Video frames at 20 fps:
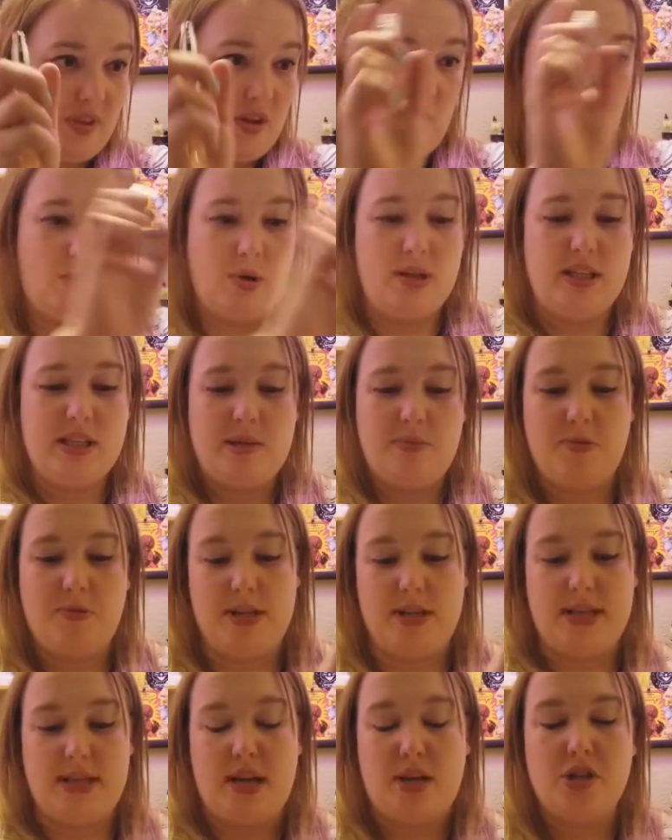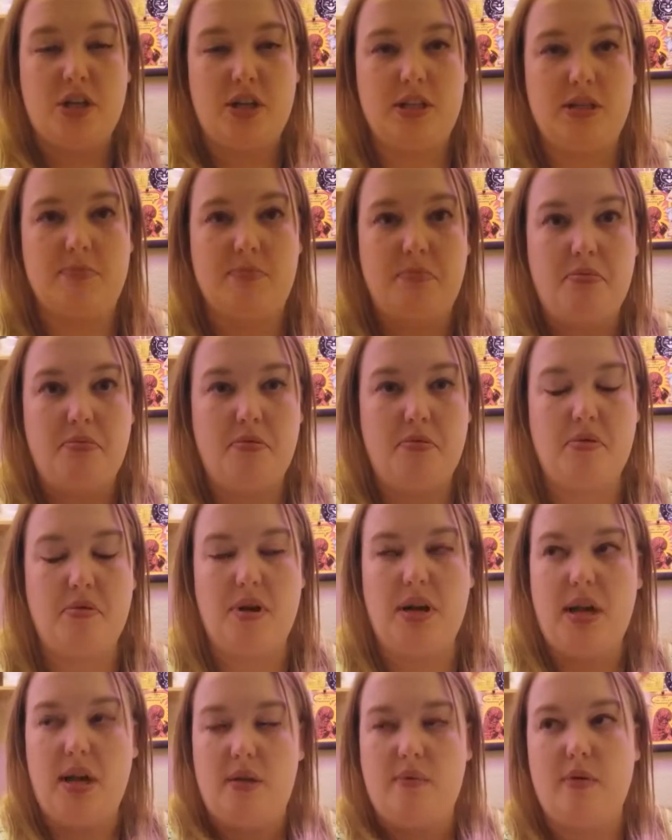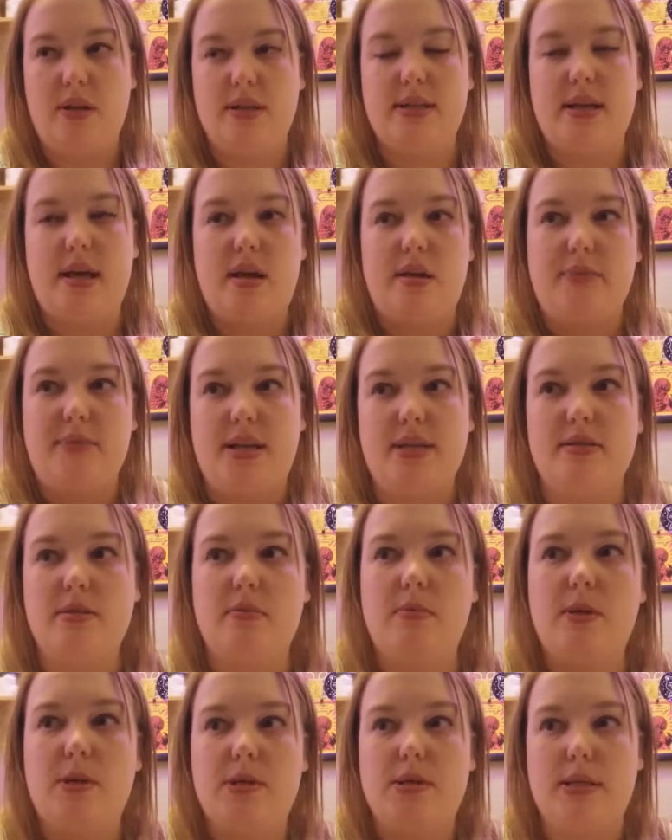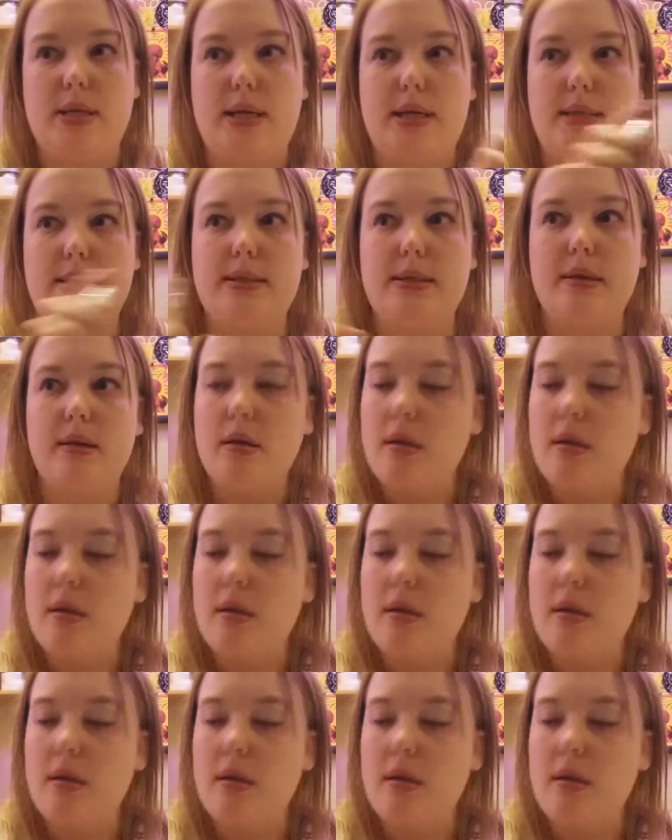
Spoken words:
one spritz actually is pretty good for this atomizer, which is nice.